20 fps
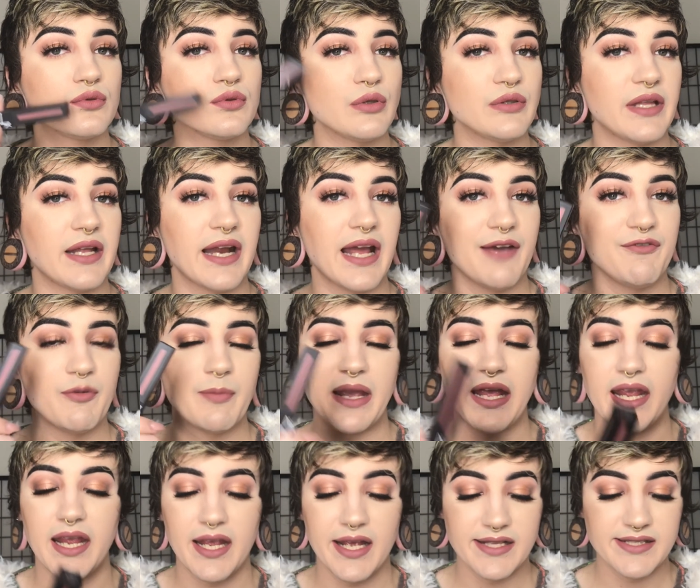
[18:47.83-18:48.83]
and that I have in my
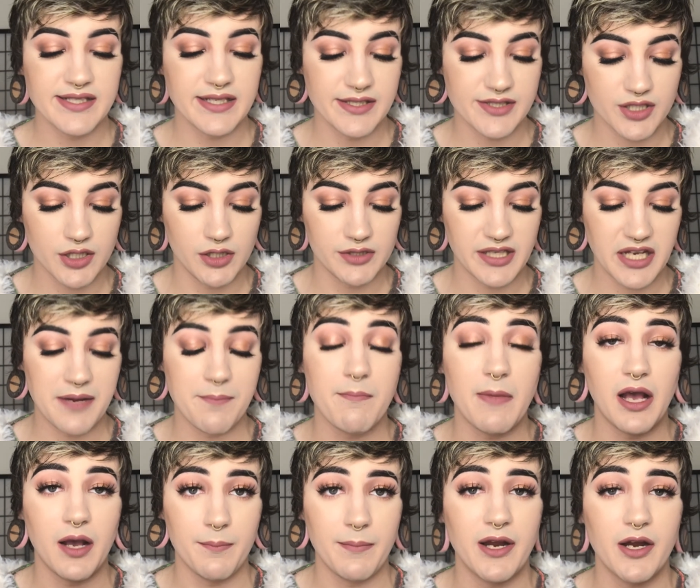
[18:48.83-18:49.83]
hands is called
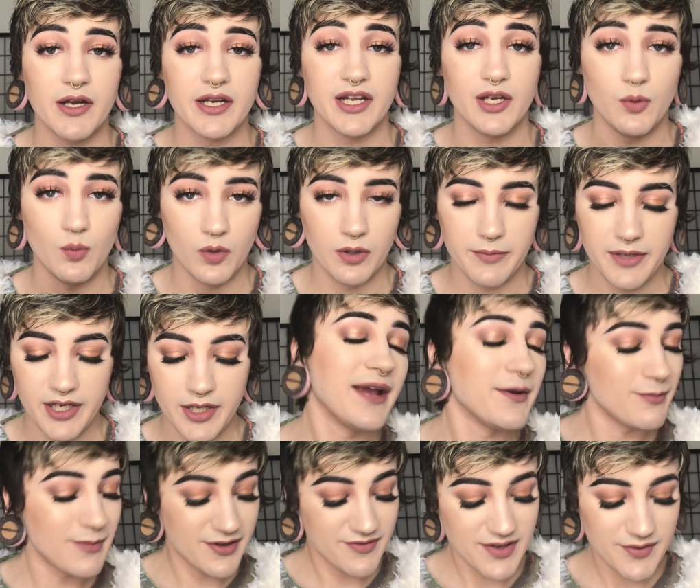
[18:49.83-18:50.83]
American Woman.
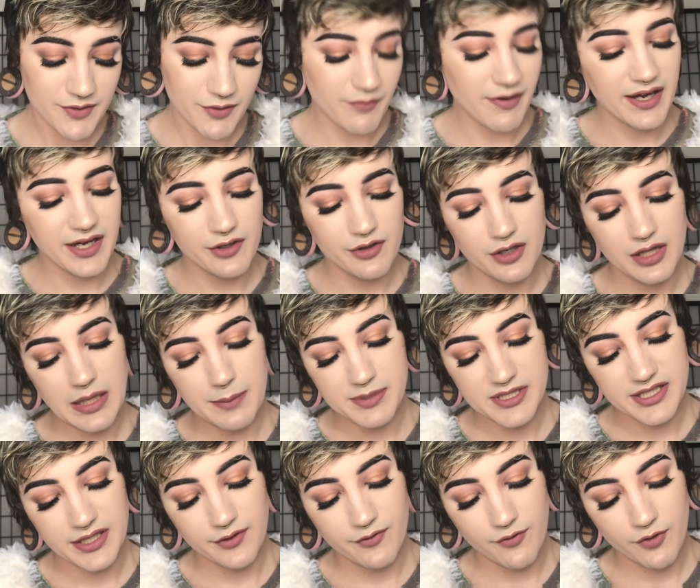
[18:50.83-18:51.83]
My favorite regular
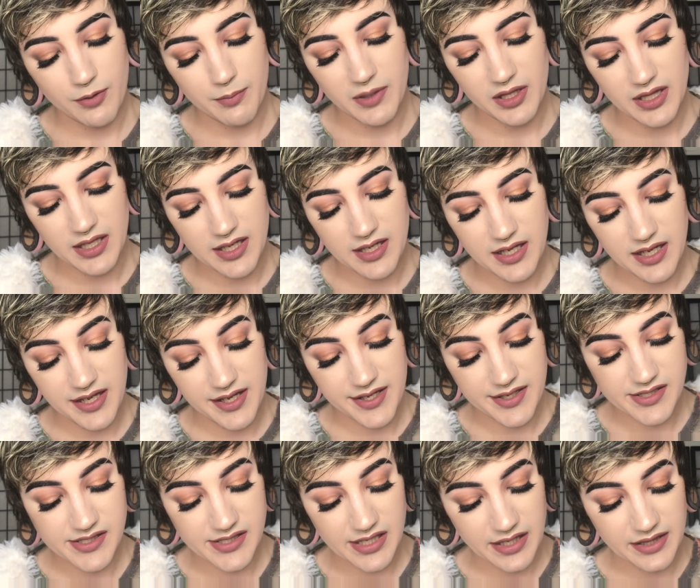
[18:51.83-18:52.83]
lipstick formula
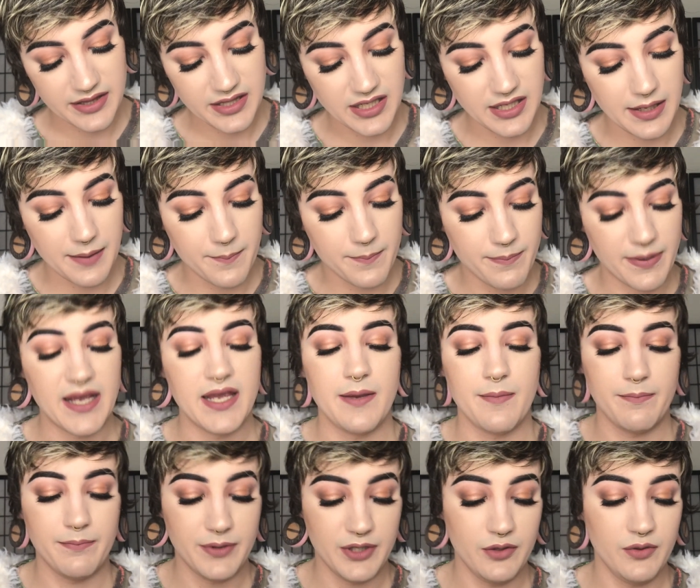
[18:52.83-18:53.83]
is the Bite
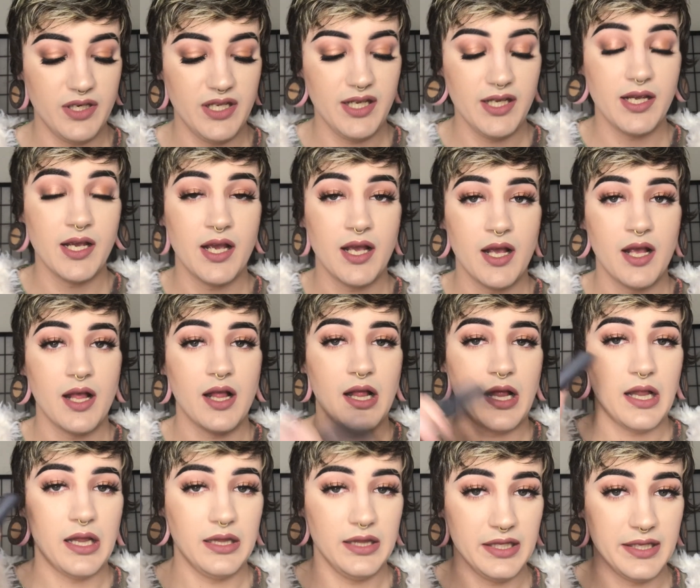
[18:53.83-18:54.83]
Beauty
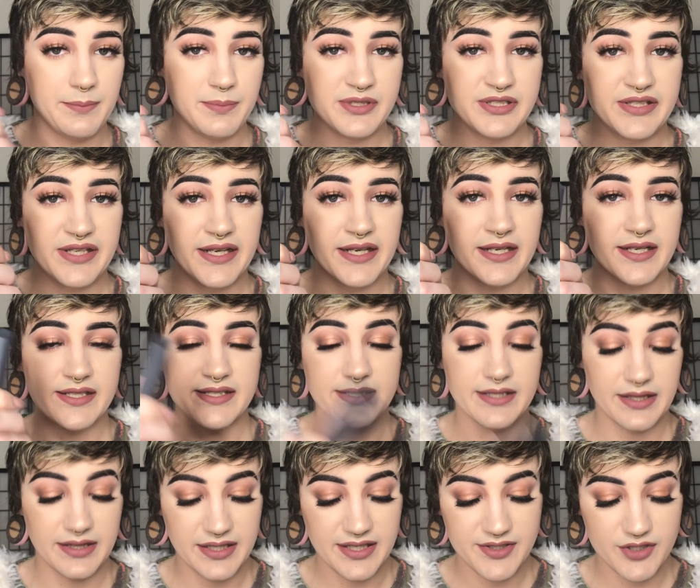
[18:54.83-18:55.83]
lipsticks.
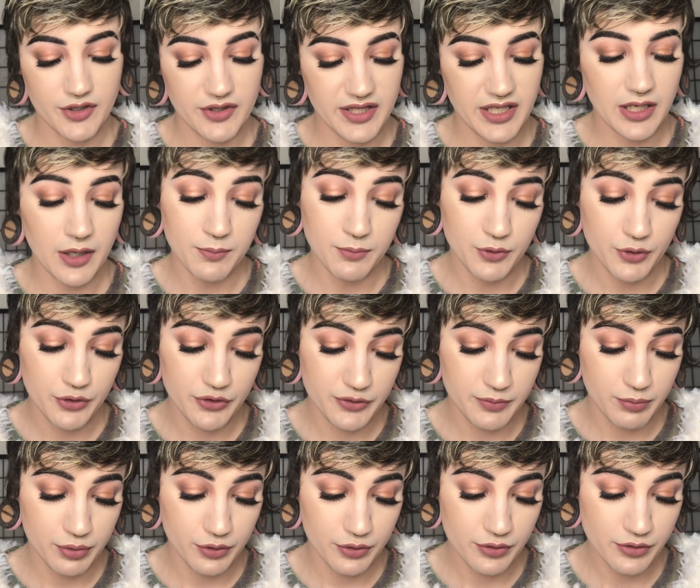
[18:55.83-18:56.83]
These are the Amuse
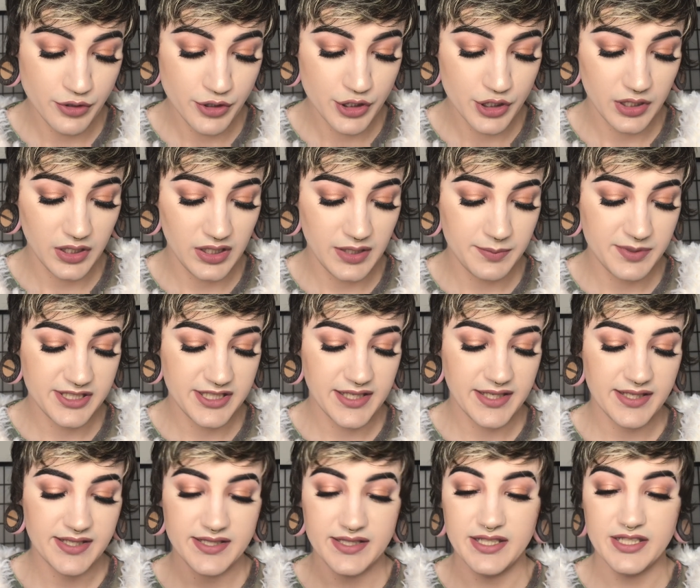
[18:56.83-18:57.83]
Bouche
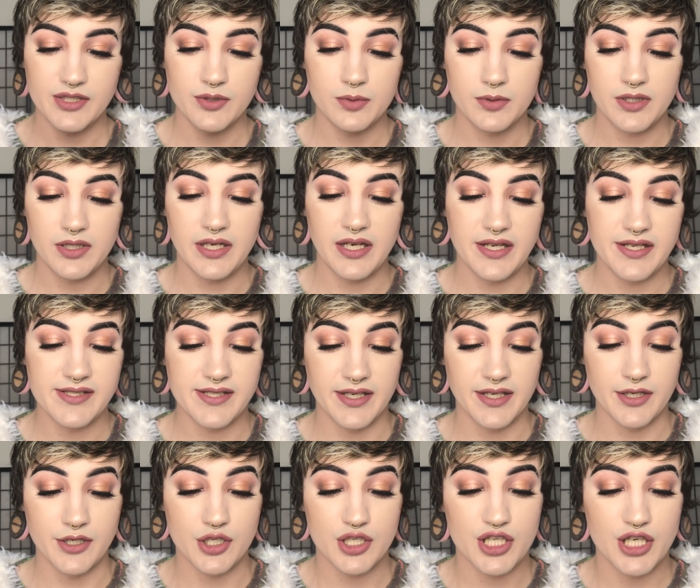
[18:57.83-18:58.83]
lipsticks. This one is
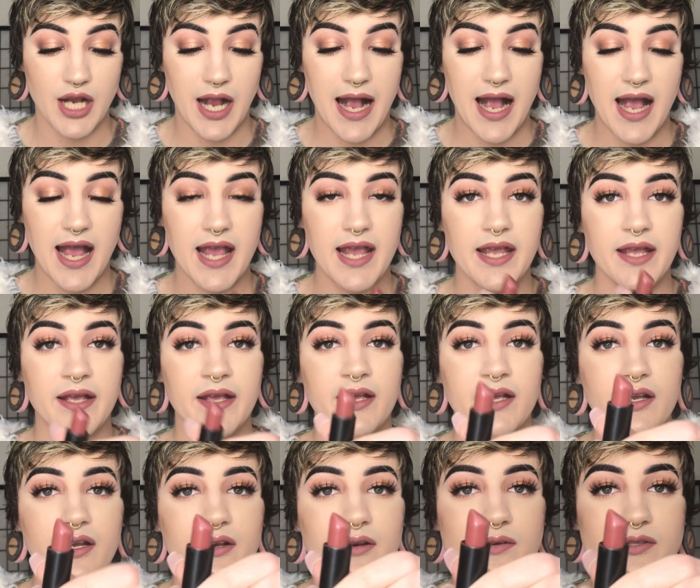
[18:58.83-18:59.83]
in Chai,
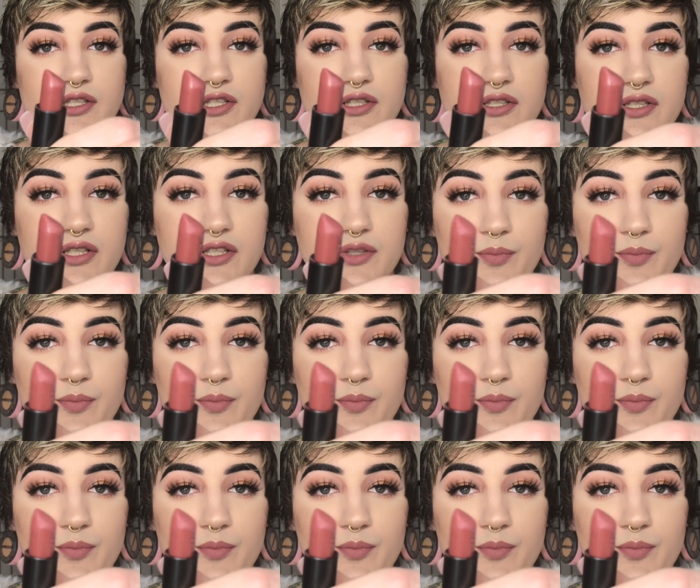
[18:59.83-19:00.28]
which is this